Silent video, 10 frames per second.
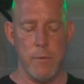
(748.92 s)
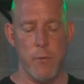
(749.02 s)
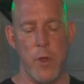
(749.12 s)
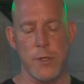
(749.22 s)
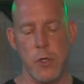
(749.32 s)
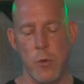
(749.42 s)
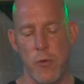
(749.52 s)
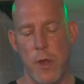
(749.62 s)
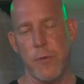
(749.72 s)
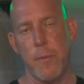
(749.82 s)
rescue
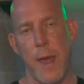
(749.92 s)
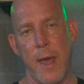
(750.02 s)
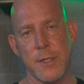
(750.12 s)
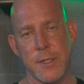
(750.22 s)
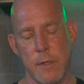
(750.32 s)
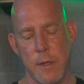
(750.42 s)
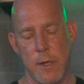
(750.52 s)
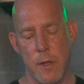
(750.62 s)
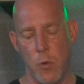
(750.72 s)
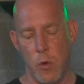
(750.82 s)
breath mask,
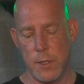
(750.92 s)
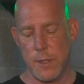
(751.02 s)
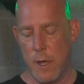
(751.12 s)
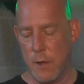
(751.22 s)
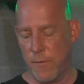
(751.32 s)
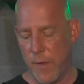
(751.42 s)
and it works out